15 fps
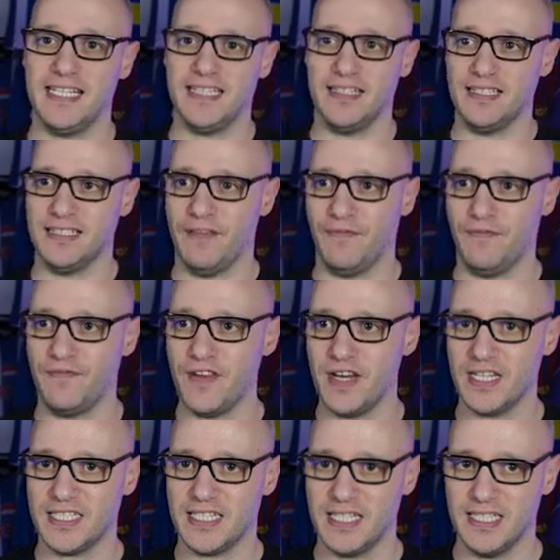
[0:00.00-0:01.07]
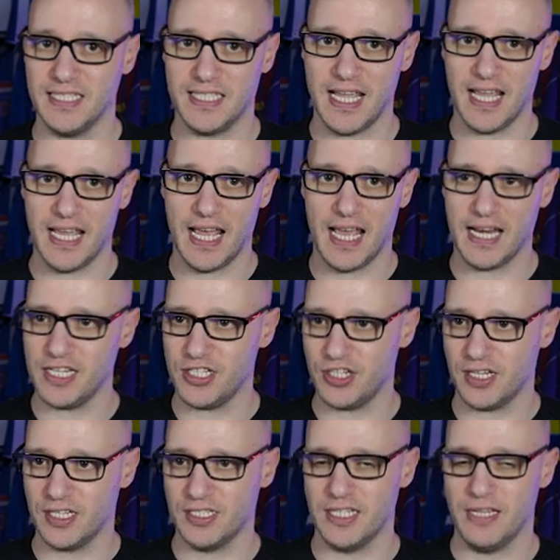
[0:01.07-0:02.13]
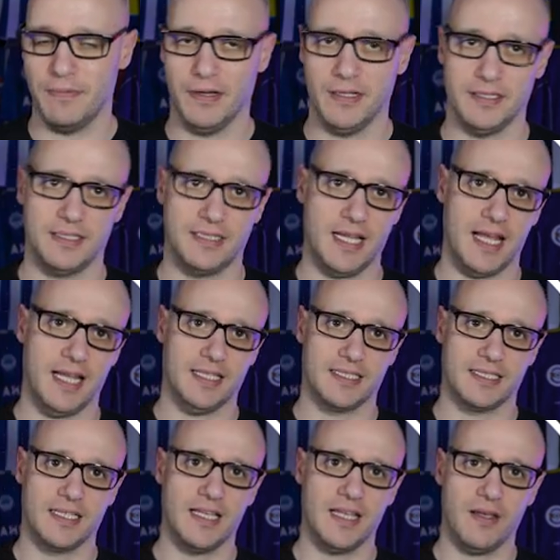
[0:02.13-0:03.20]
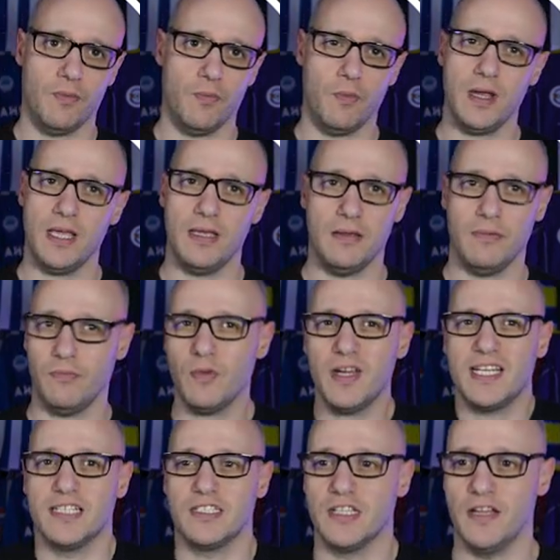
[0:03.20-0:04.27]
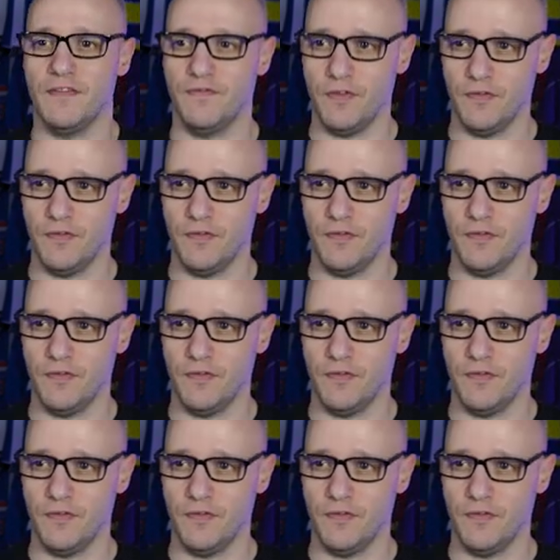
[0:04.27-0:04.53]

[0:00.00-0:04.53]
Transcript: does. It finishes there. And as you can see by the stats, we, we deserve the